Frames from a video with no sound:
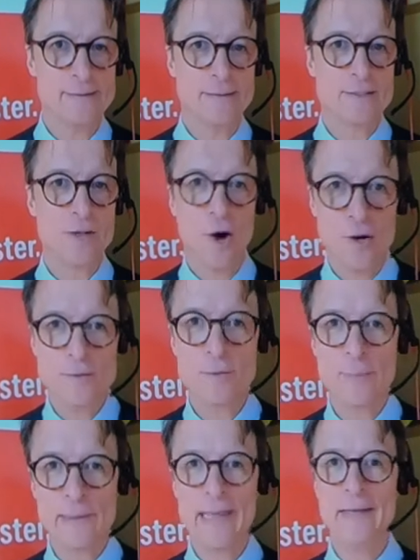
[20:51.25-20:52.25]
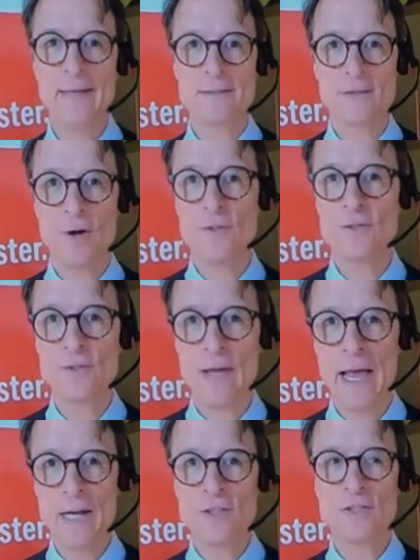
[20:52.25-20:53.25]
It's hard to plan. It's hard to
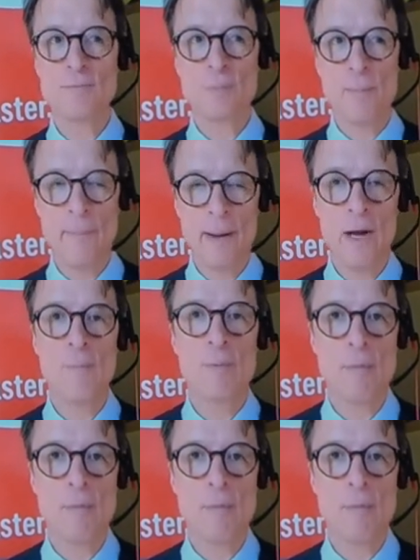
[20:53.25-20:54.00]
actually prepare